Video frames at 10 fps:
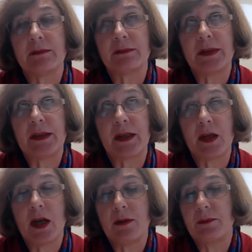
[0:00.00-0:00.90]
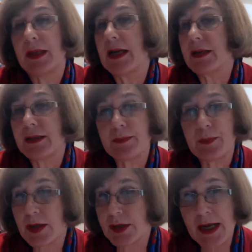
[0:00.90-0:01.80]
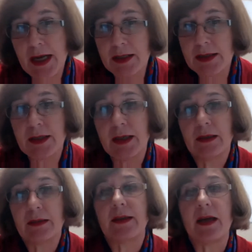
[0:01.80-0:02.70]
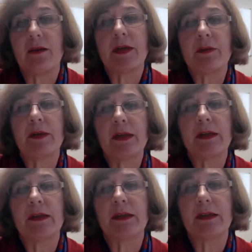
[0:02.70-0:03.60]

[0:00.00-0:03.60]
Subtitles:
with a complex project, that we would